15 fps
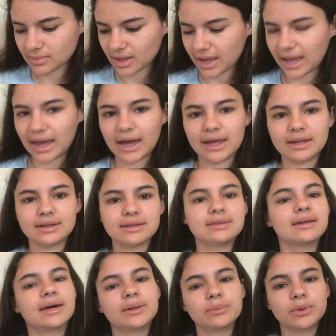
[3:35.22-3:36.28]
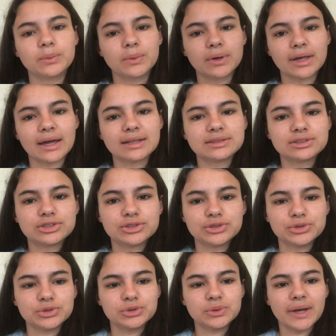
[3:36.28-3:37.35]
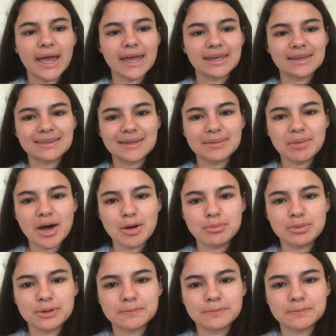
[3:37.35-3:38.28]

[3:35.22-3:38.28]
And then we will get to hanging them up.